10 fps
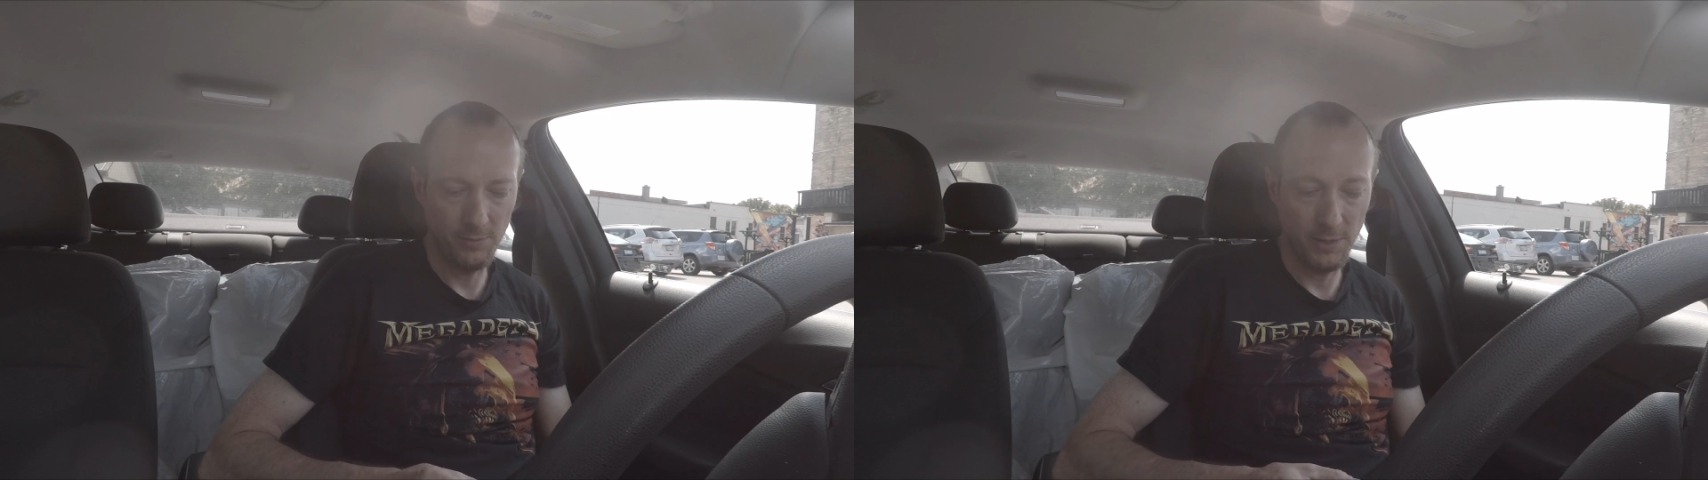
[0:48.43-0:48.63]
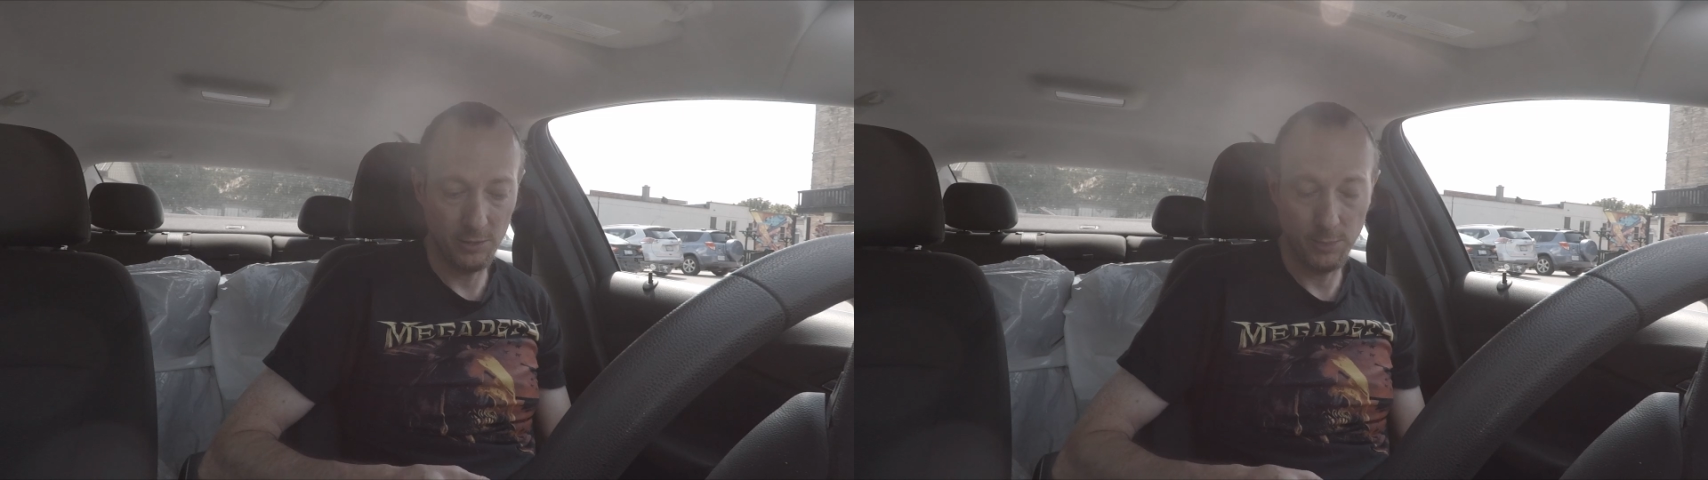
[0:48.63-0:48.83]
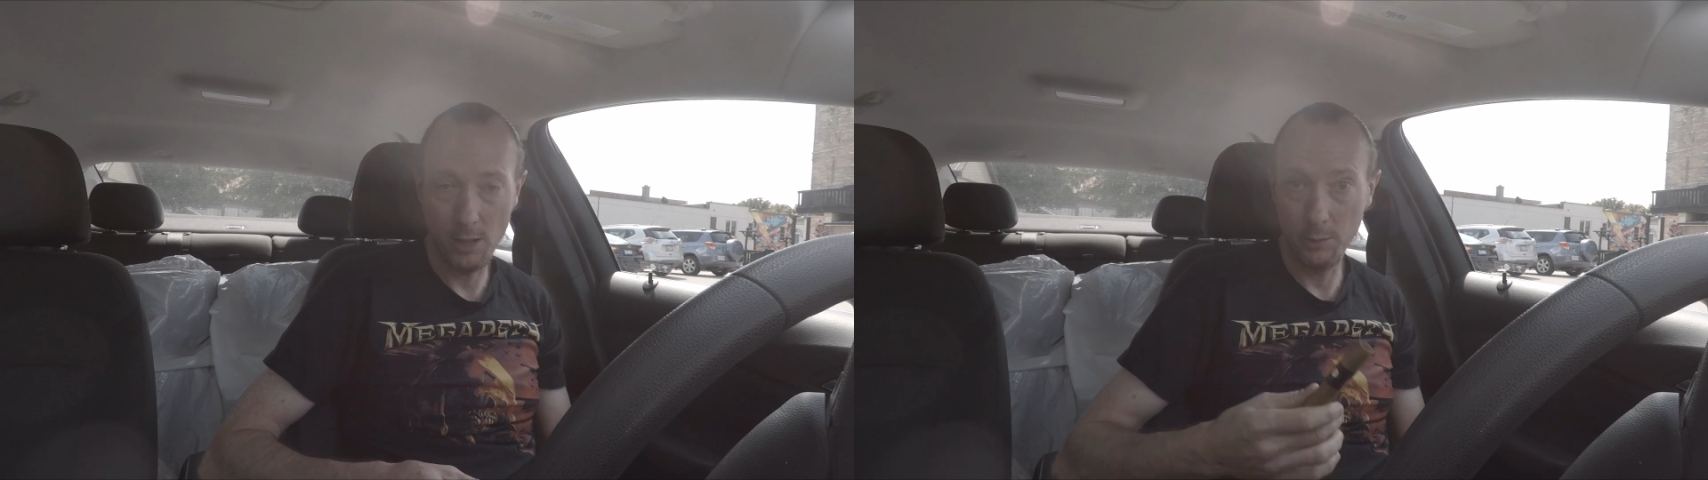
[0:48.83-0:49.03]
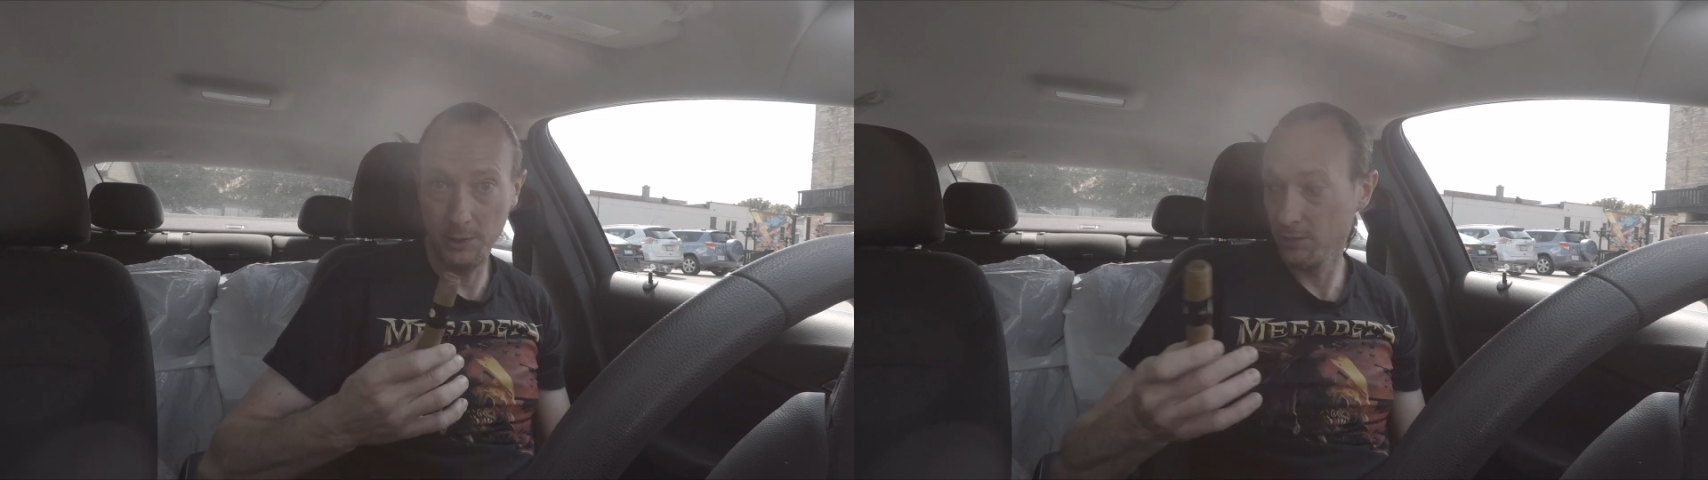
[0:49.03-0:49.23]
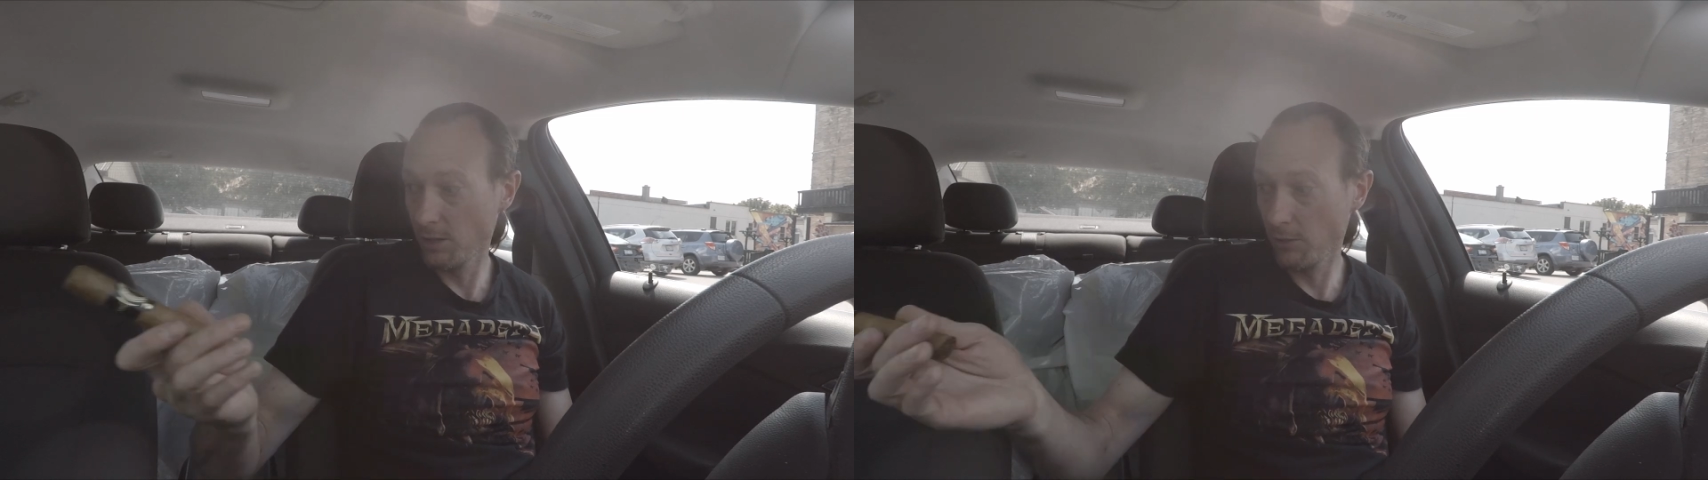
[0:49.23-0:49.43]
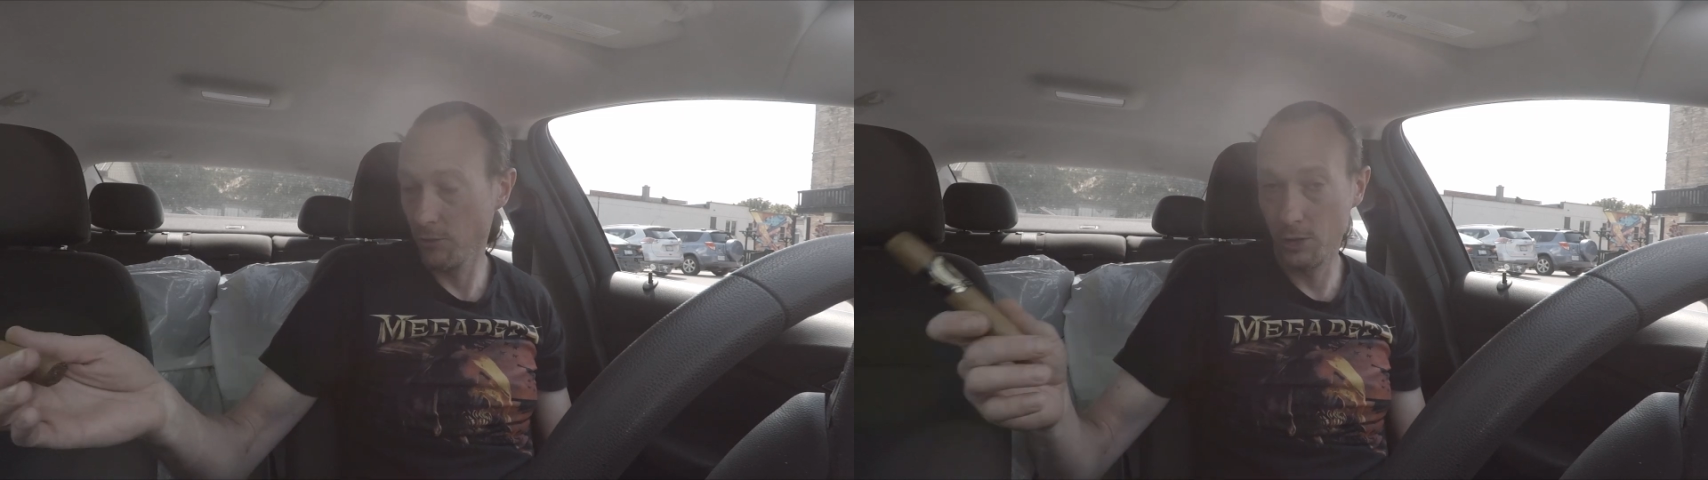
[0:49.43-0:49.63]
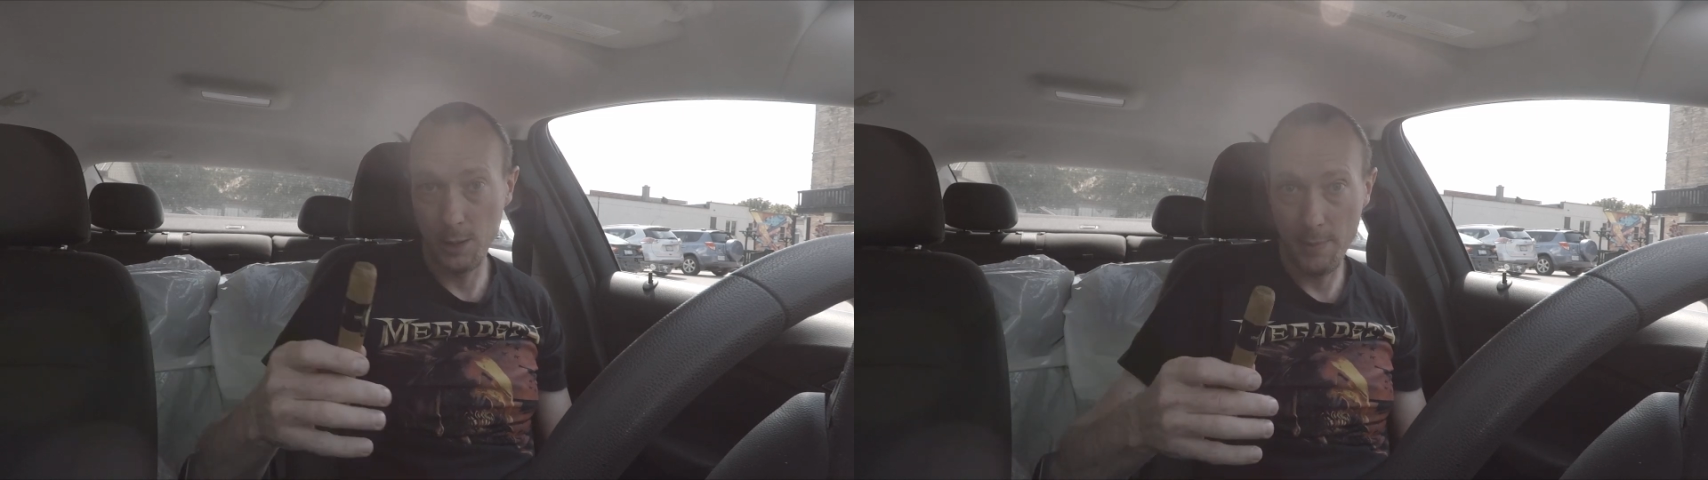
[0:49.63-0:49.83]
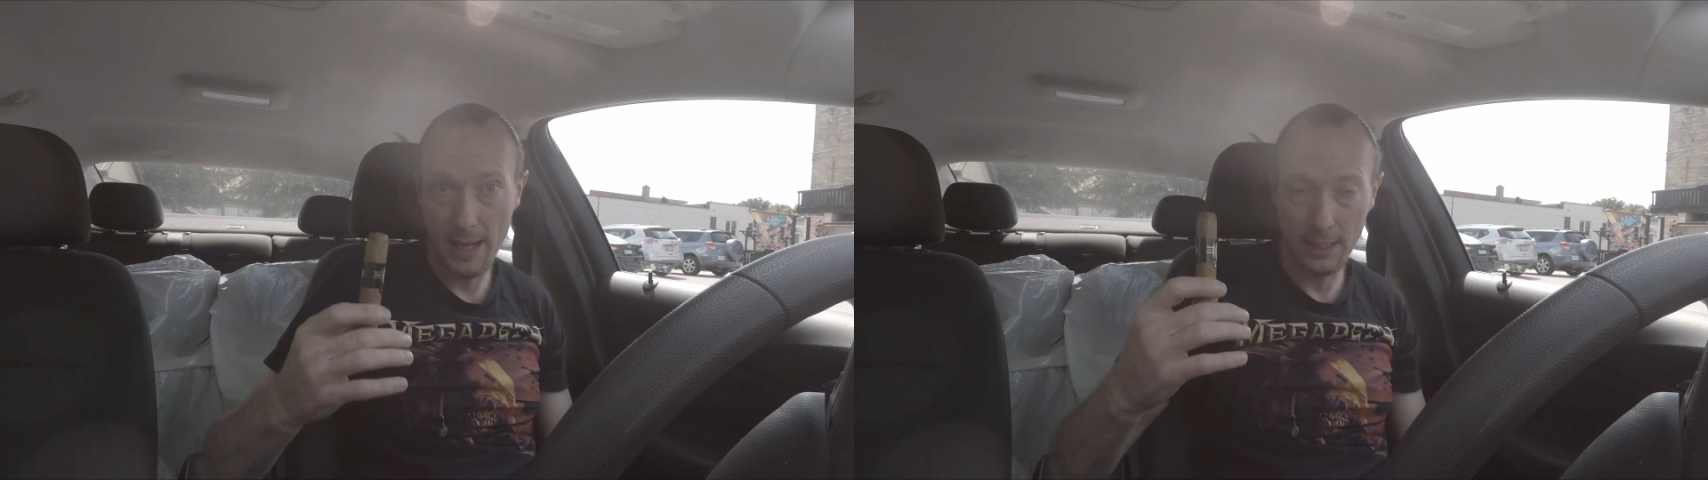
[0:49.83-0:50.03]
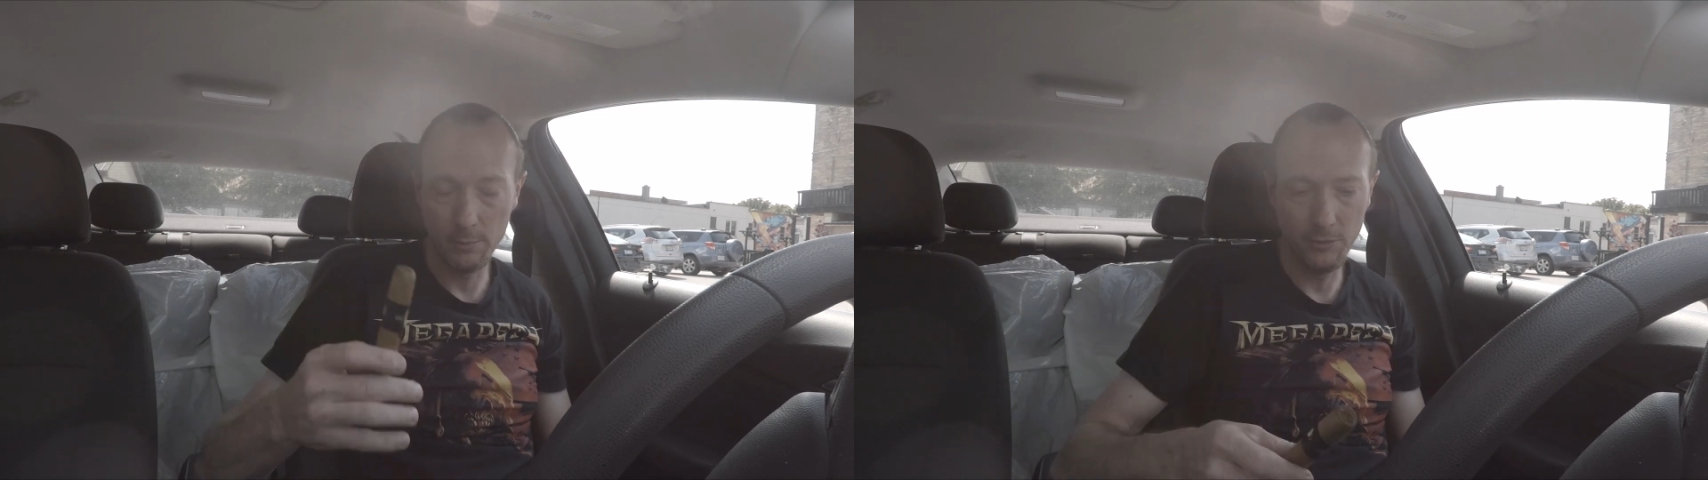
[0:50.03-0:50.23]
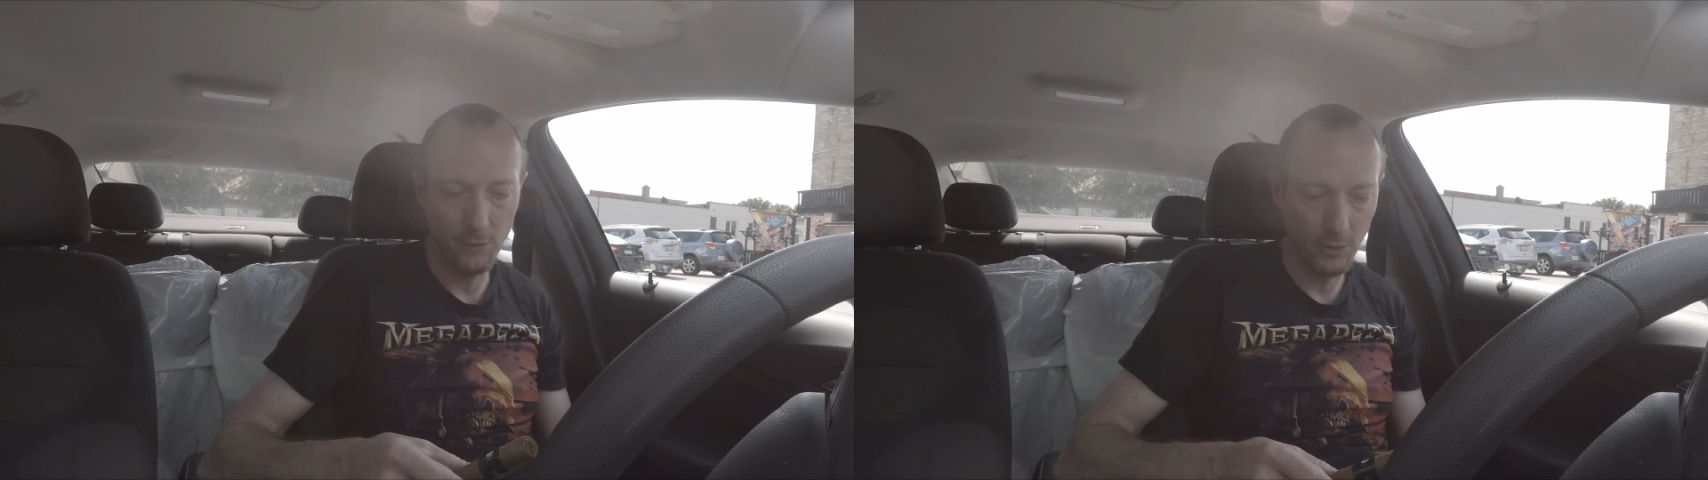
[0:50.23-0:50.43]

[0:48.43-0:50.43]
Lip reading: but that's probably because I threw it in a bag before